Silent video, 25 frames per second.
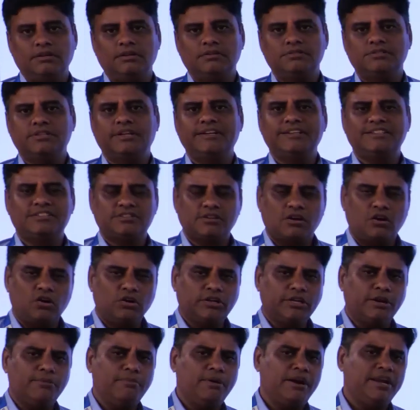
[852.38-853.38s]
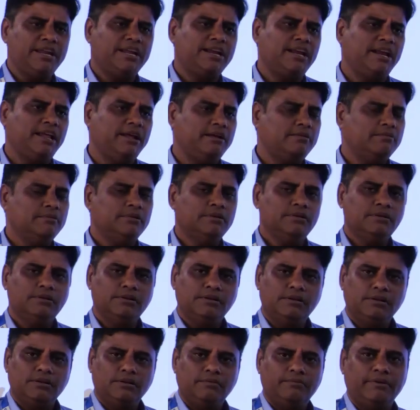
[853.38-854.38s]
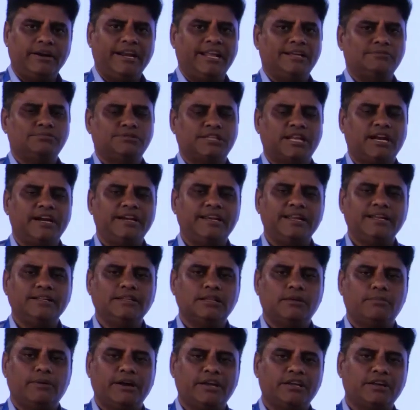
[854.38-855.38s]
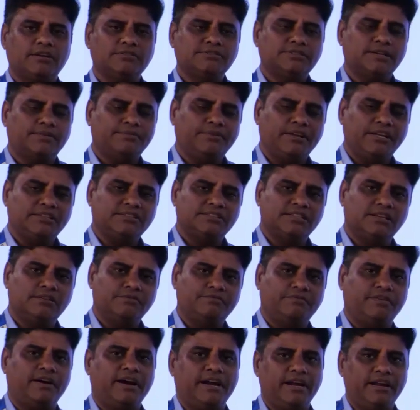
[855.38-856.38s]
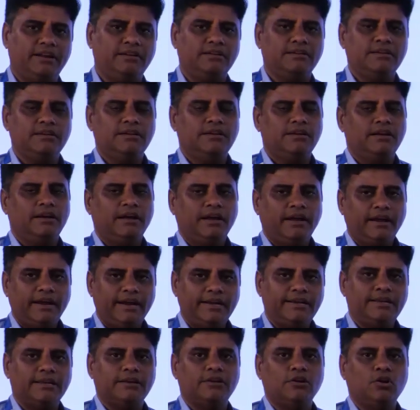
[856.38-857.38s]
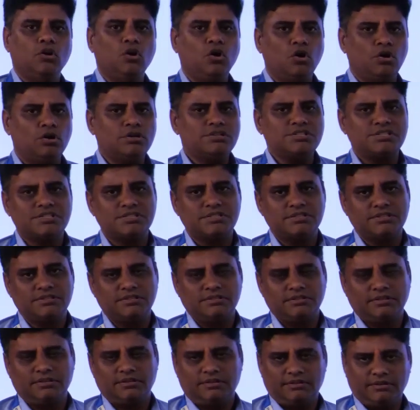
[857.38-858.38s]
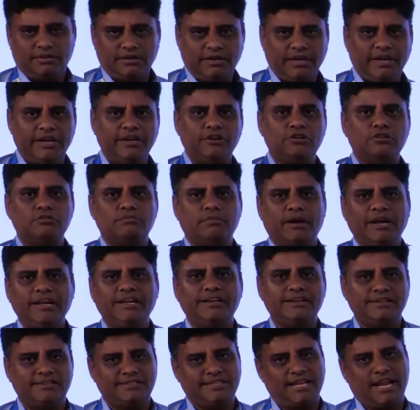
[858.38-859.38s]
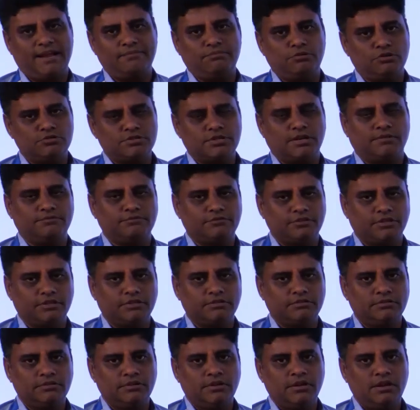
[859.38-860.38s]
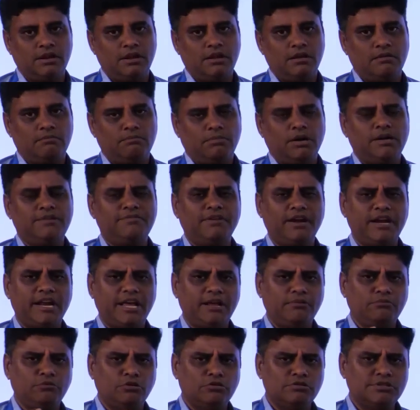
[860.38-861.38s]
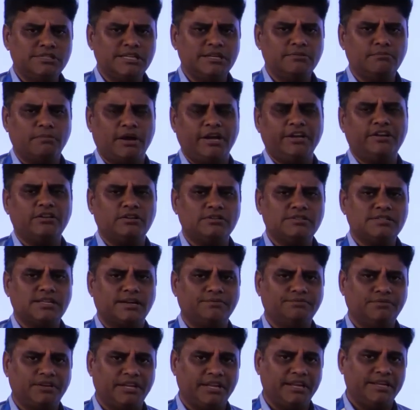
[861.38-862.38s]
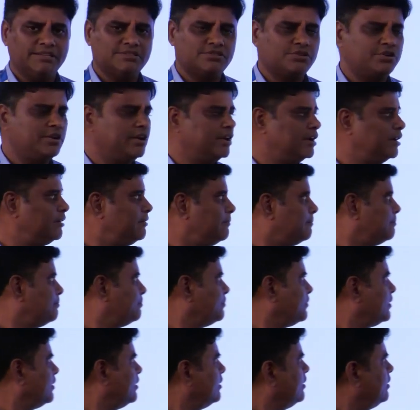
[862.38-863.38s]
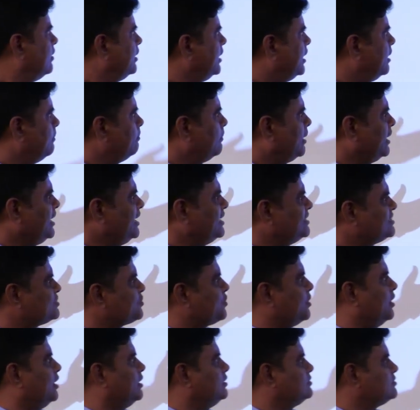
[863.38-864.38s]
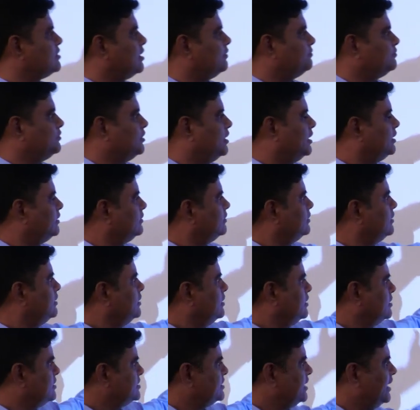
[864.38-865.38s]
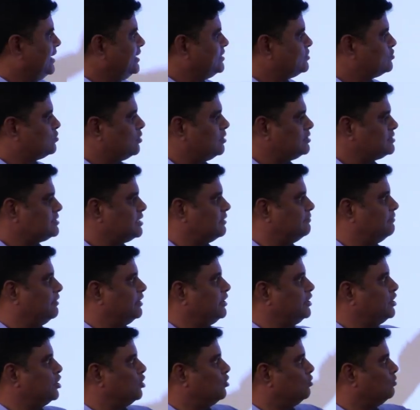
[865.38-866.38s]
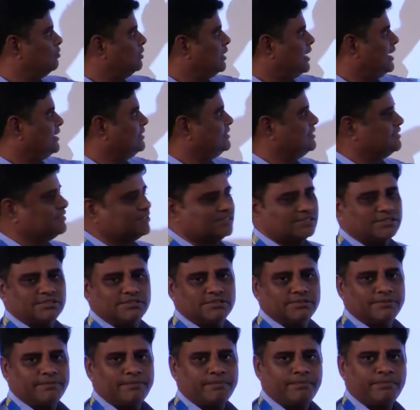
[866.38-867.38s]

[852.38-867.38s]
So it's automatically, when I'm selecting the Microsoft Excel file, it loads into my Tableau software. But when I'm using Microsoft SQL, MySQL software, see it shows the window like this.